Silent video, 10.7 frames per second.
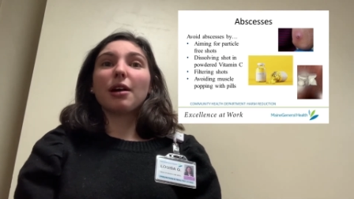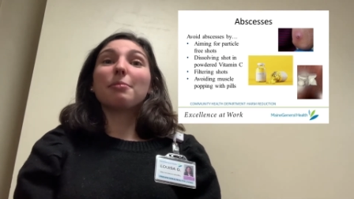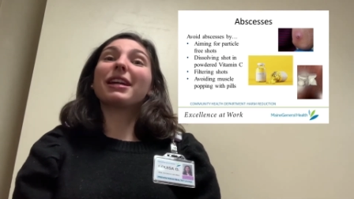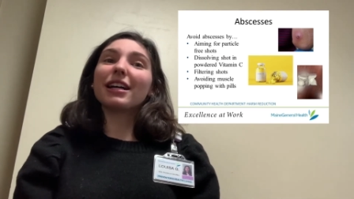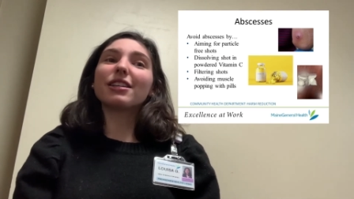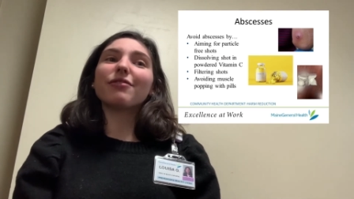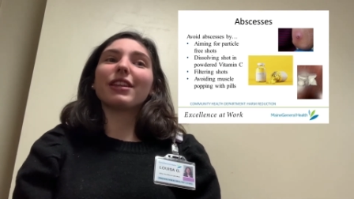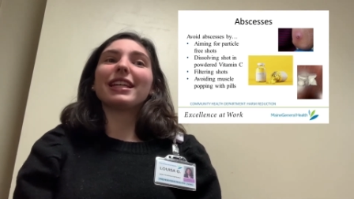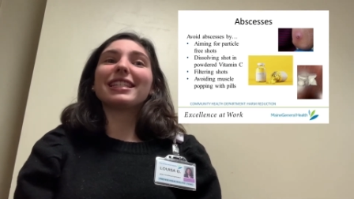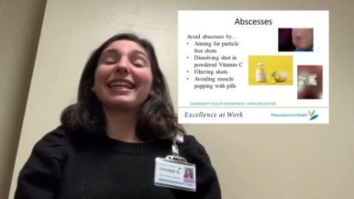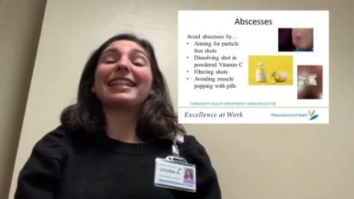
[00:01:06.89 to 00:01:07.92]
Because of
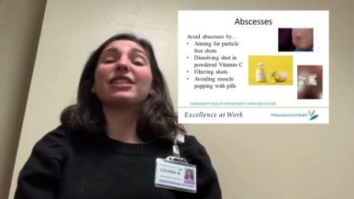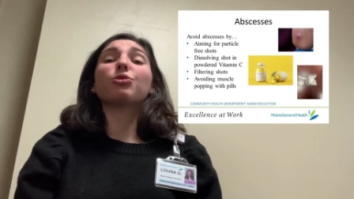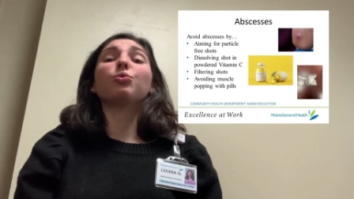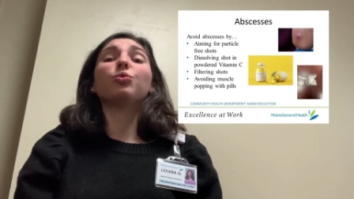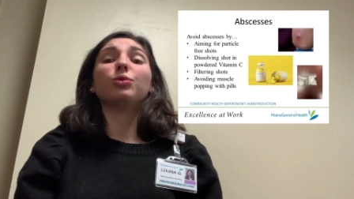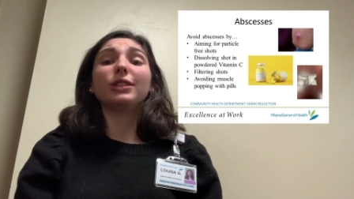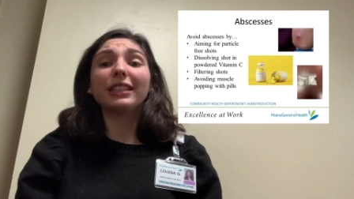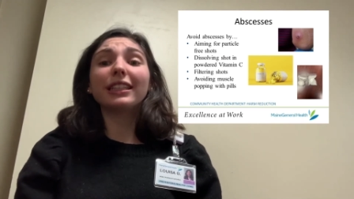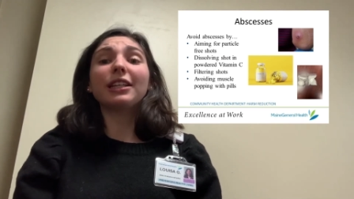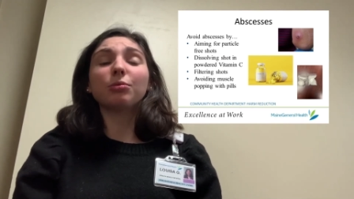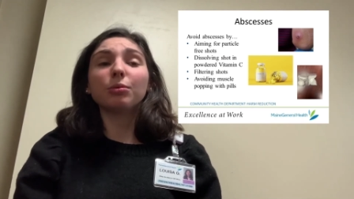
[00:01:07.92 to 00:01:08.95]
this, it's
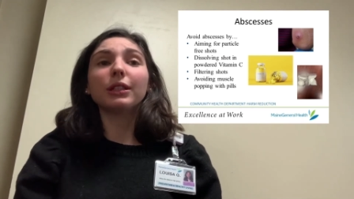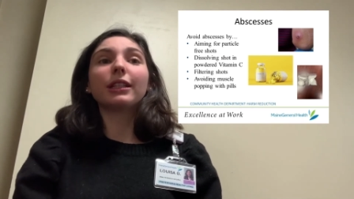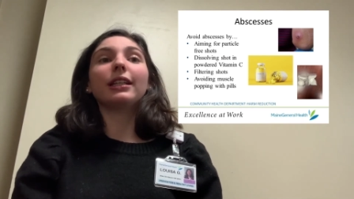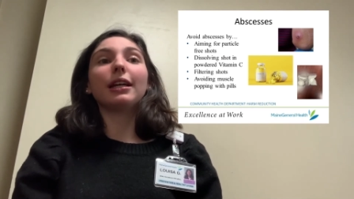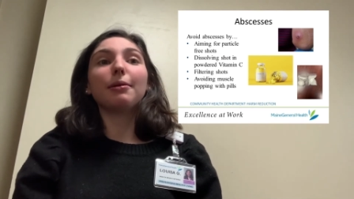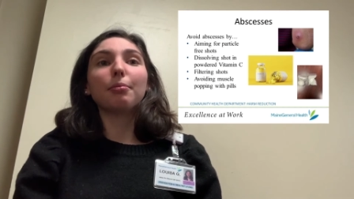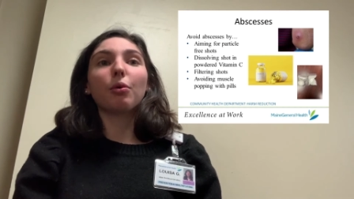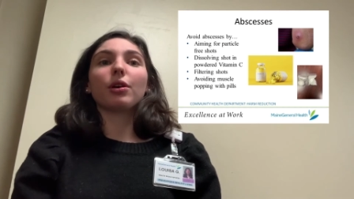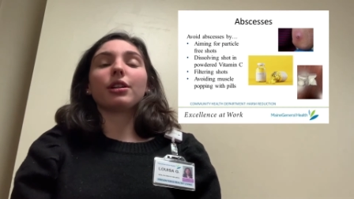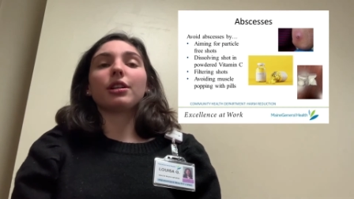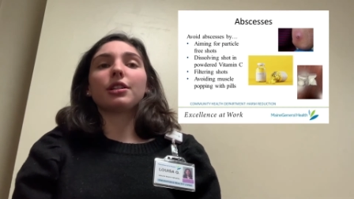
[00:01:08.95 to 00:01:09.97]
really, really
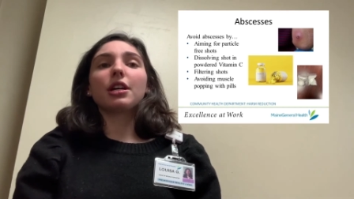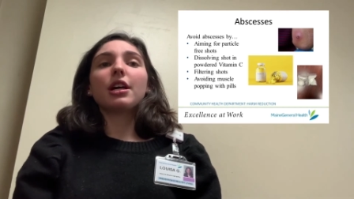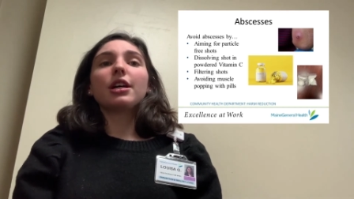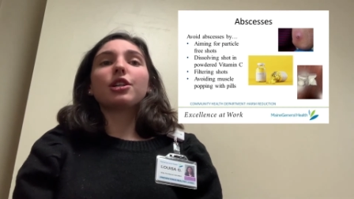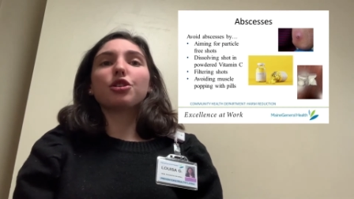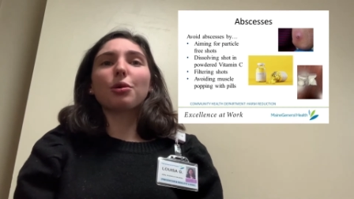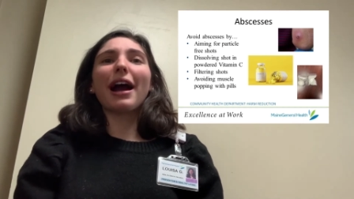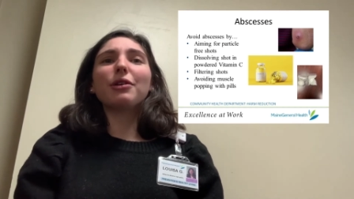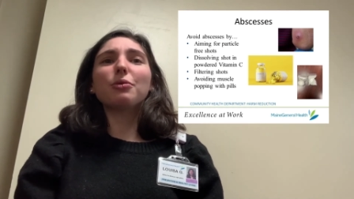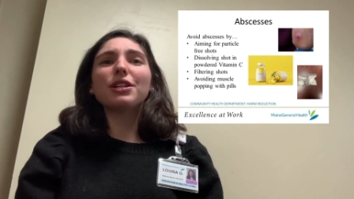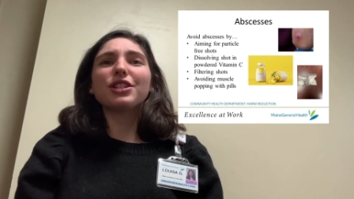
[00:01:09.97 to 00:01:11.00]
important to
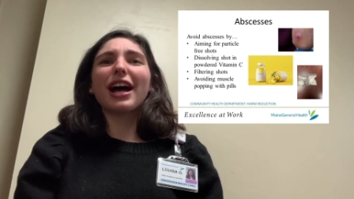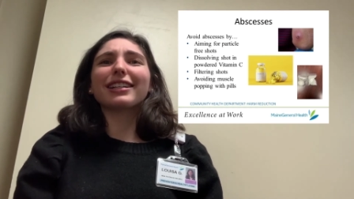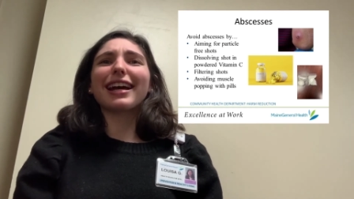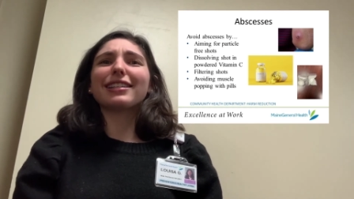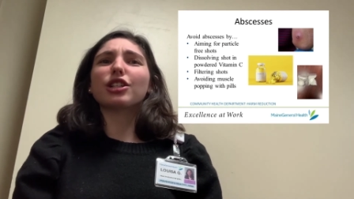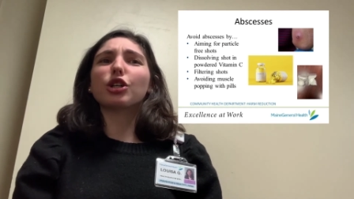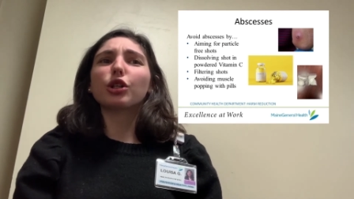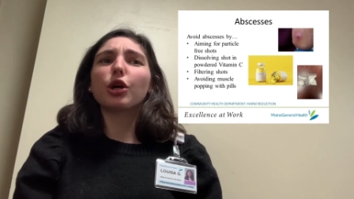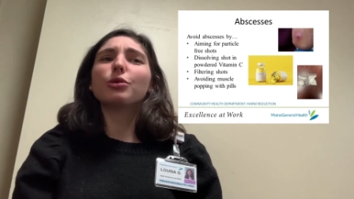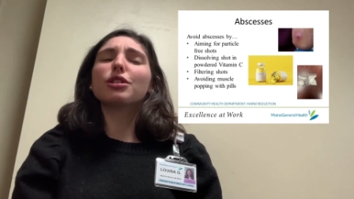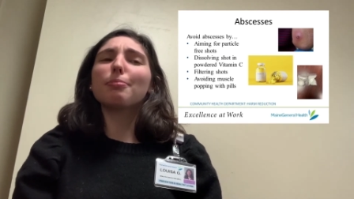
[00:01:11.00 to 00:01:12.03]
try to inject as
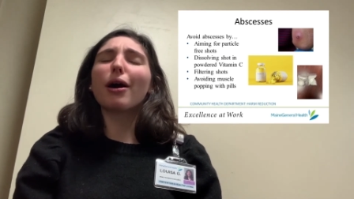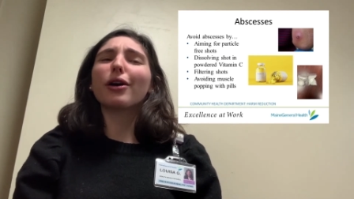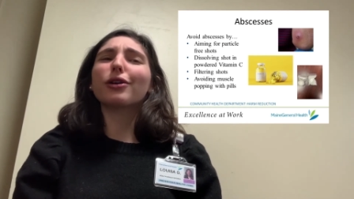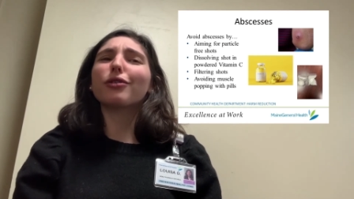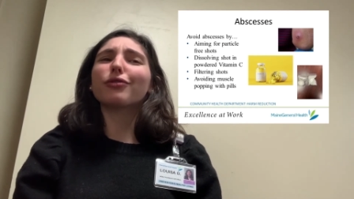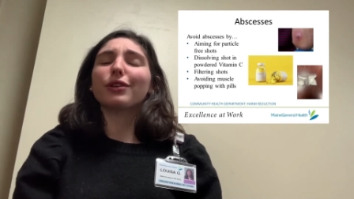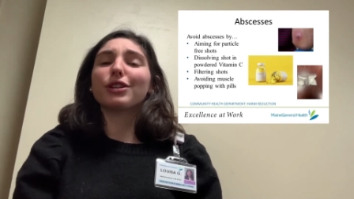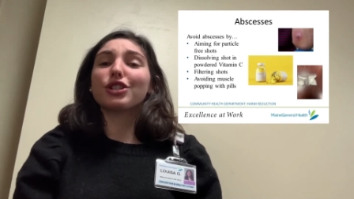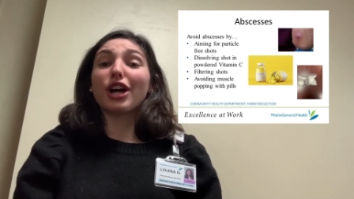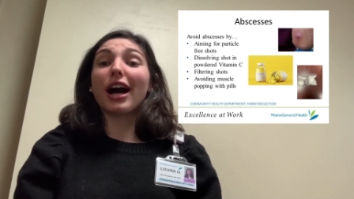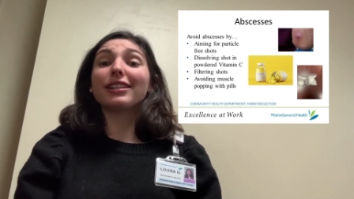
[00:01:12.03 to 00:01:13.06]
close to particle-free
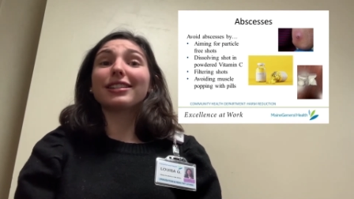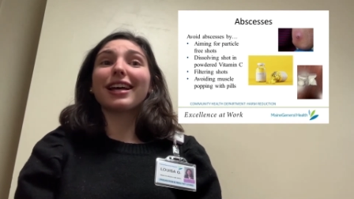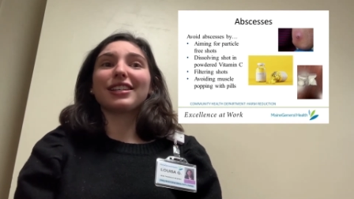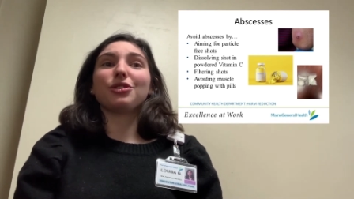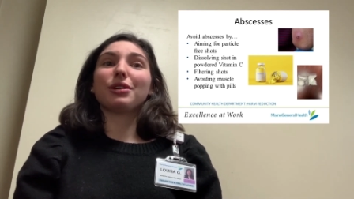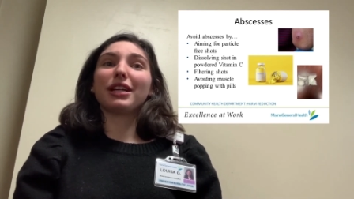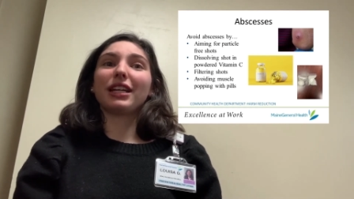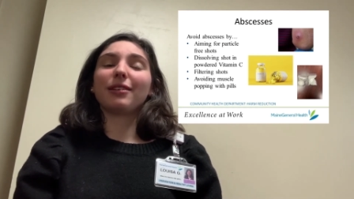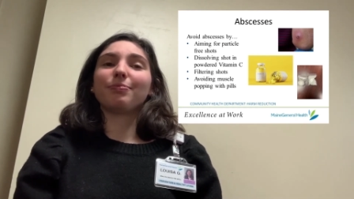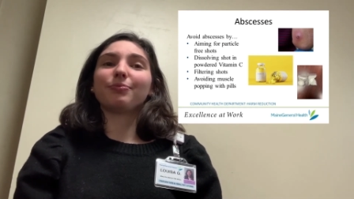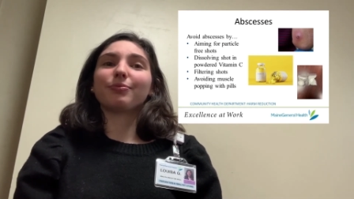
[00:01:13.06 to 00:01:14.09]
shots as you
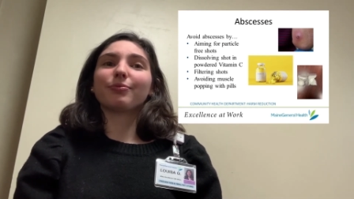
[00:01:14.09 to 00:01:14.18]
can.